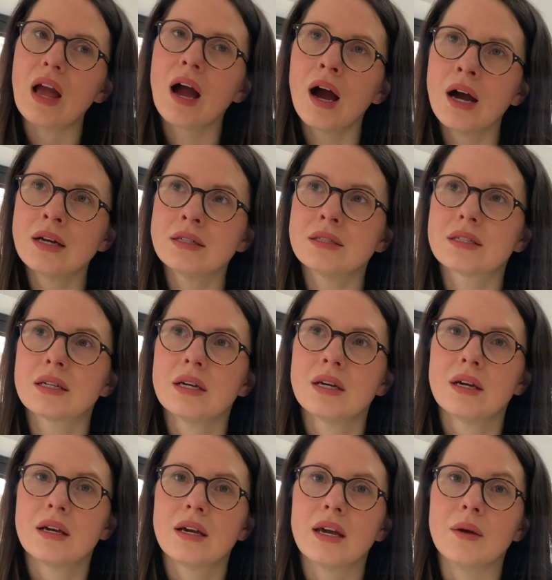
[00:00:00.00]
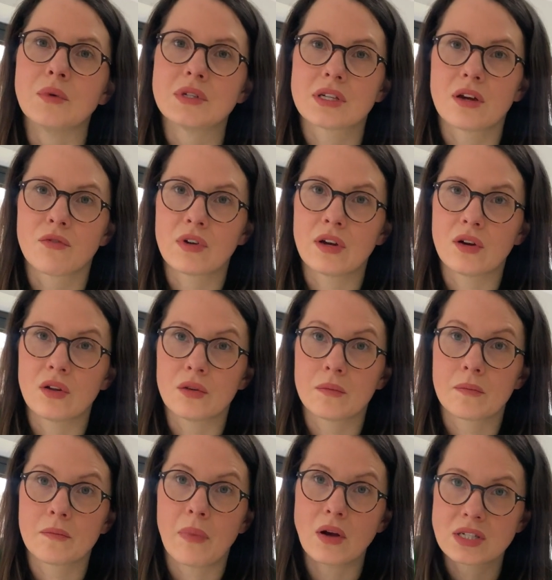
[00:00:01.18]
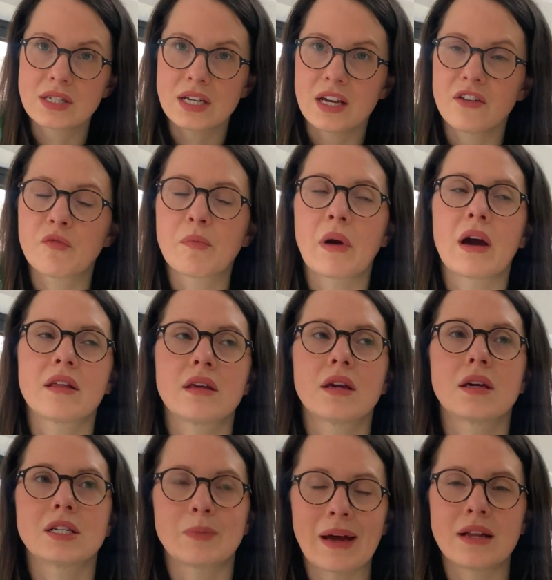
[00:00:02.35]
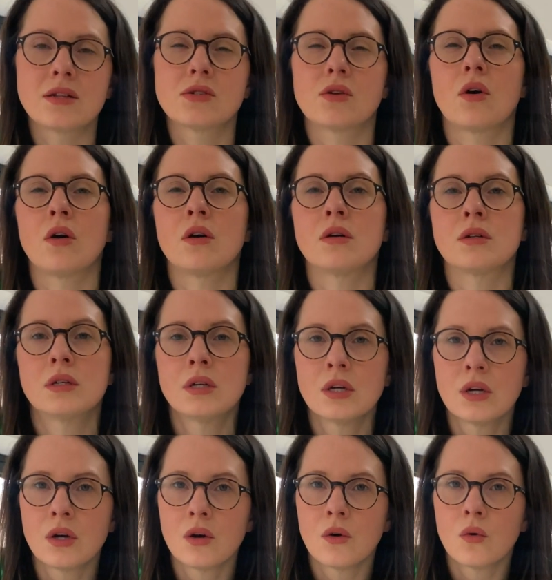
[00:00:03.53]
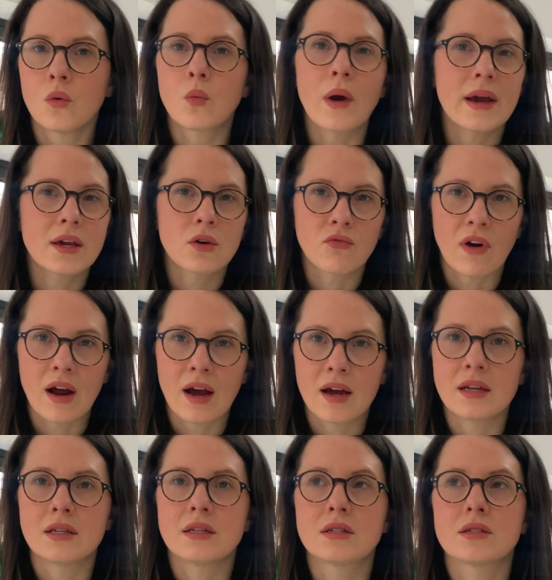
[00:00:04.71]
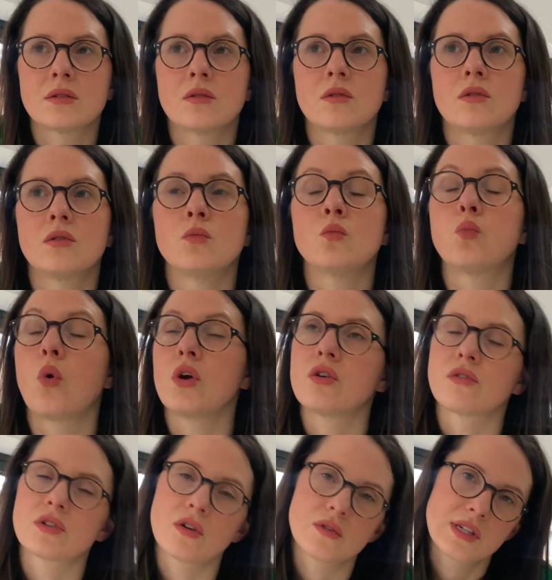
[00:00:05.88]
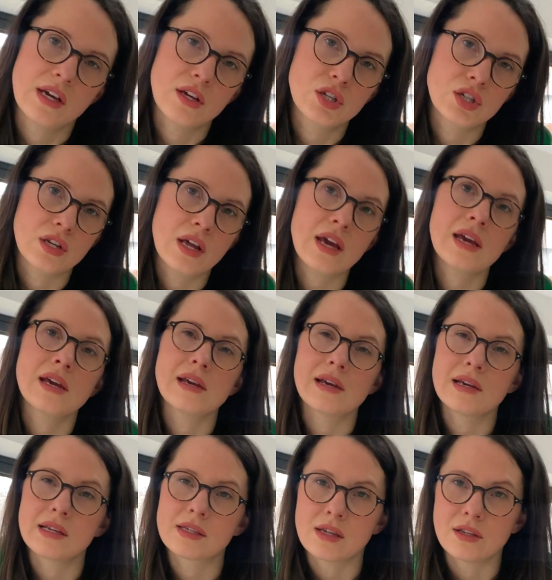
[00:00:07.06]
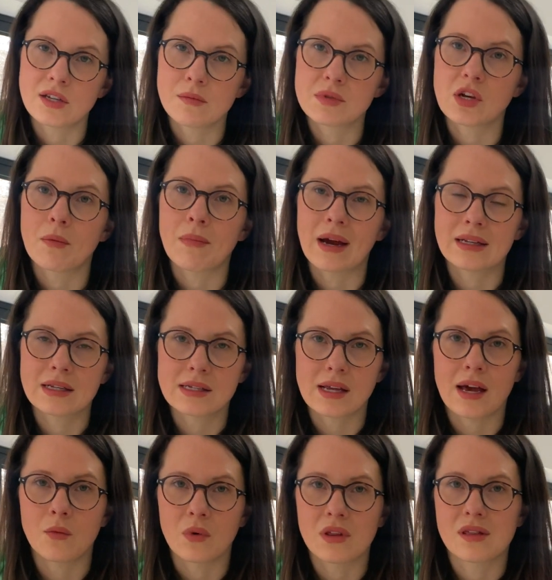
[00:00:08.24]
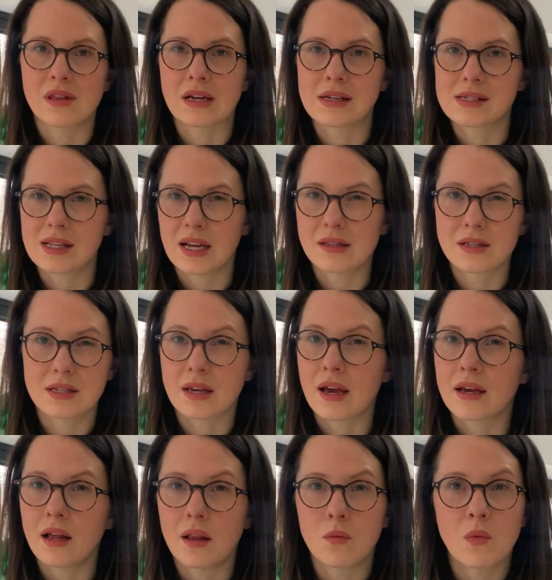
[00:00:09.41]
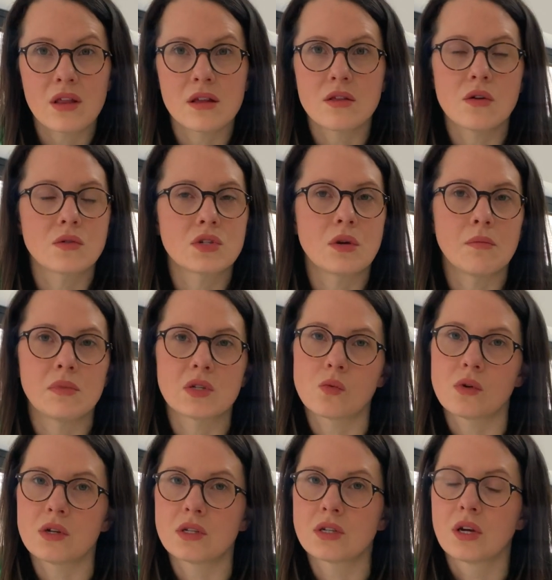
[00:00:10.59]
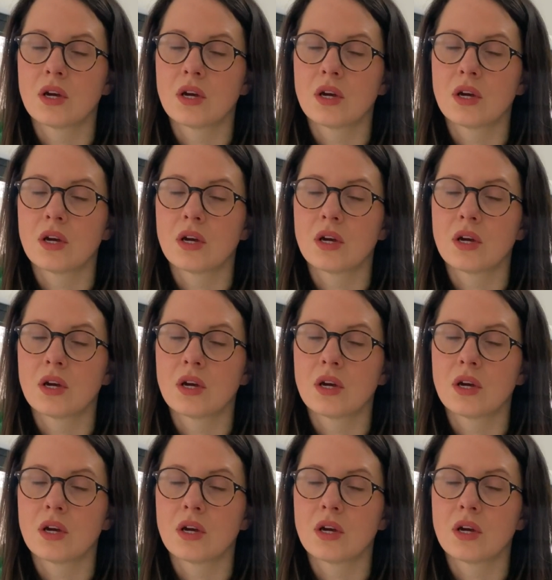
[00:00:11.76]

And it was a real positive, but I think it depends on where you're at and what your association is in terms of your mindset with things like the scale and whether those numbers would